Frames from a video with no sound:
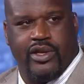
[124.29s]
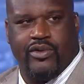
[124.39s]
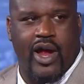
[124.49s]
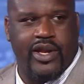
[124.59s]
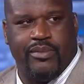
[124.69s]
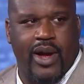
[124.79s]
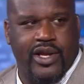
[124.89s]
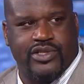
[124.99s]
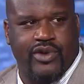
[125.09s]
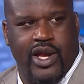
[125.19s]
You ride the bike
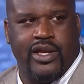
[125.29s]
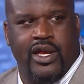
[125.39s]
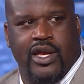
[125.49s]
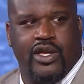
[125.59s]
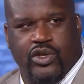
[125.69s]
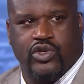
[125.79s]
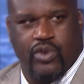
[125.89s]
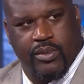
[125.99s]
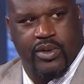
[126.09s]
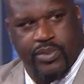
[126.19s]
straight, you
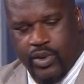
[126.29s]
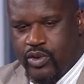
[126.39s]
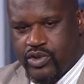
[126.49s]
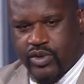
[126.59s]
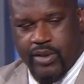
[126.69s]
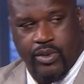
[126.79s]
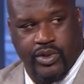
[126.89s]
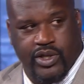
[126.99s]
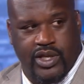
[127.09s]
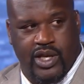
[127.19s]
swim in the pool straight. But when
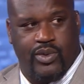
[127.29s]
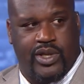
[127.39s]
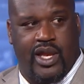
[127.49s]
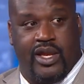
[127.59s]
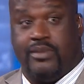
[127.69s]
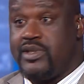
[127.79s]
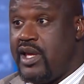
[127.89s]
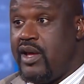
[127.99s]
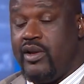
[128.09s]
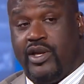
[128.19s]
you're dealing with that
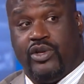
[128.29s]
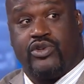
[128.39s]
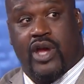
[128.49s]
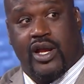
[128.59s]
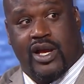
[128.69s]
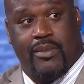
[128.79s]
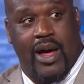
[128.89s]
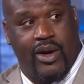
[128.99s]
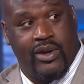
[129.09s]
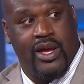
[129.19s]
MCL, then you try to come
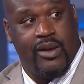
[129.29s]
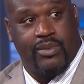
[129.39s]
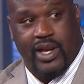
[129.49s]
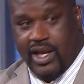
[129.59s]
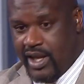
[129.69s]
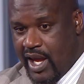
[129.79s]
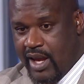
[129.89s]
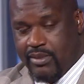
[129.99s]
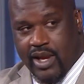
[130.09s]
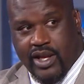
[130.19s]
out, play a
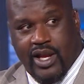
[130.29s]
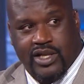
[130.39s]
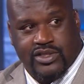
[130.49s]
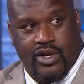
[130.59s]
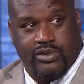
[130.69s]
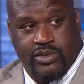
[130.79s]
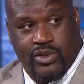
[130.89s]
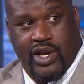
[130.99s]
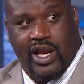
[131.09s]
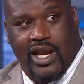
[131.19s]
game. Now you got to start
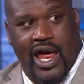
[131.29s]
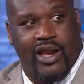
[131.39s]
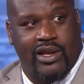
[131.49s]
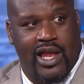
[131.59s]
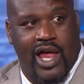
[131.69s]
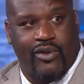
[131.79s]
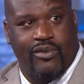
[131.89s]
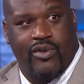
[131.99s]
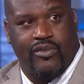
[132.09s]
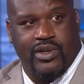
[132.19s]
doing that lateral
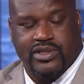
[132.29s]
movement.